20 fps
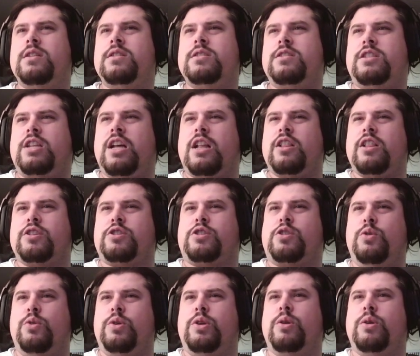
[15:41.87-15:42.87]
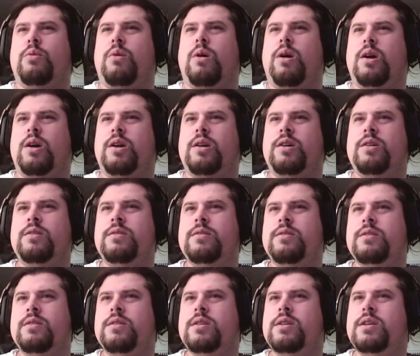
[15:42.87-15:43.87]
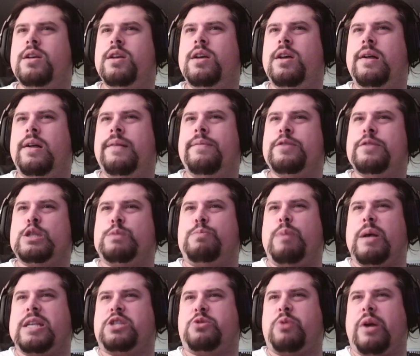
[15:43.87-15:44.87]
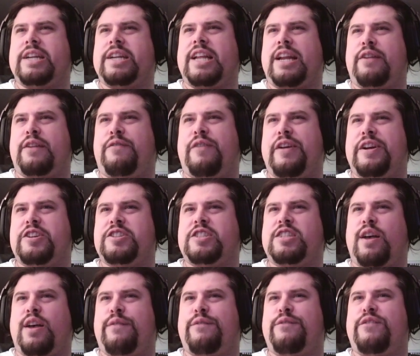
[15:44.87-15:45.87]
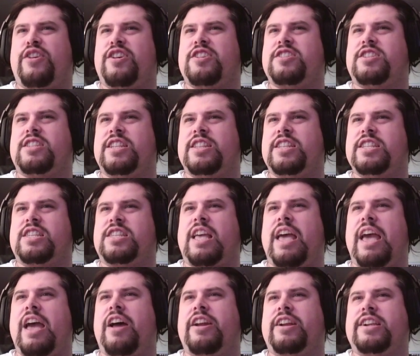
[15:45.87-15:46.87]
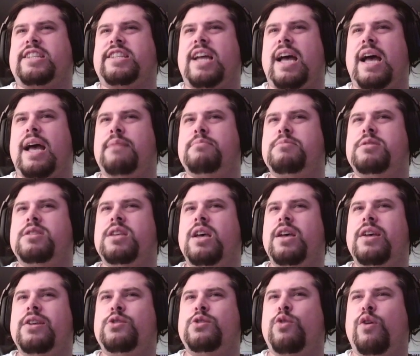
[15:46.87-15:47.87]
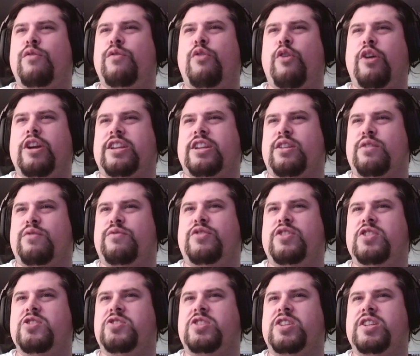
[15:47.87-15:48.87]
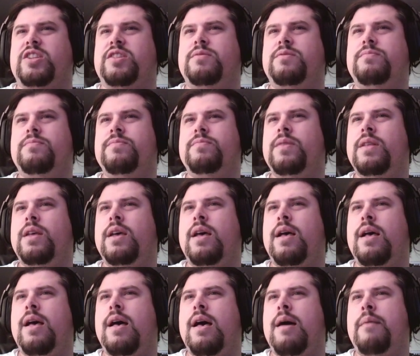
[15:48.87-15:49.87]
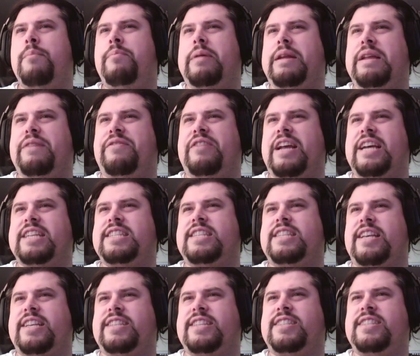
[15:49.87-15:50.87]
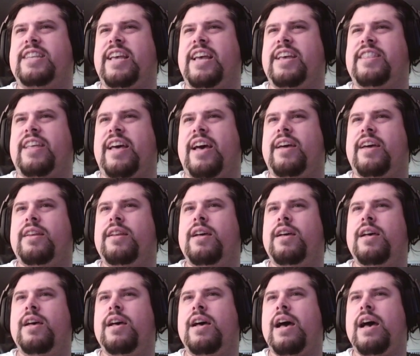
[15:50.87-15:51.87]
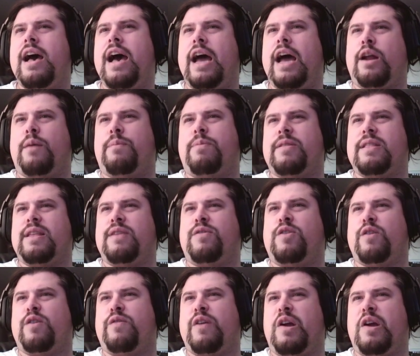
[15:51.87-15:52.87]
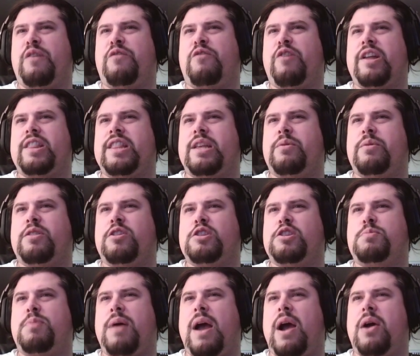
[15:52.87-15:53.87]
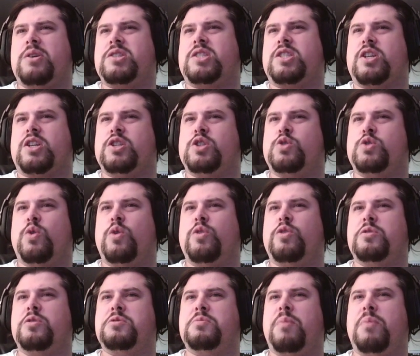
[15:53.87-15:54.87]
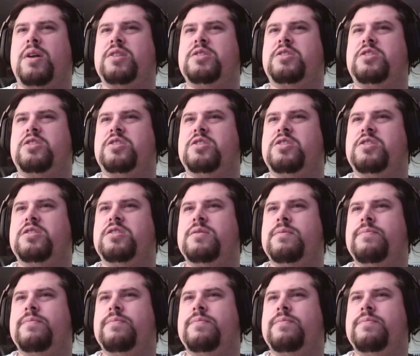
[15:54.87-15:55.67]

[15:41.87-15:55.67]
Tell us who you are. It's best to identify yourself first in these chaotic times to avoid confusion. But even as I say that, I don't believe you're very friendly with those powers to control those monsters.